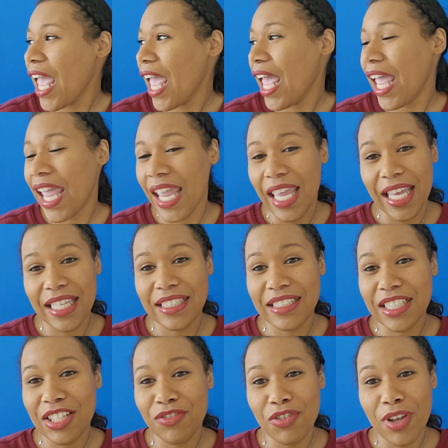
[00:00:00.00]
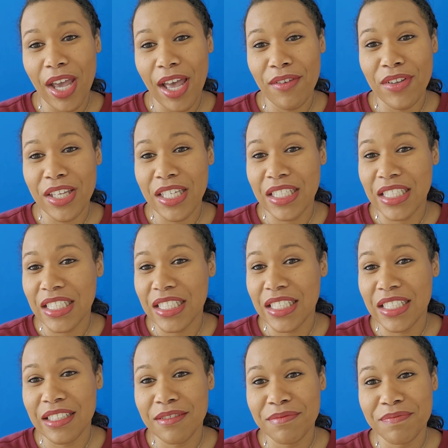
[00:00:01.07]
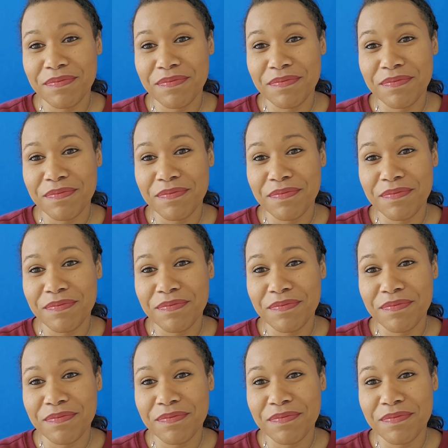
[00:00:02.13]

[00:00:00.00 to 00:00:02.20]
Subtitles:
And if you have any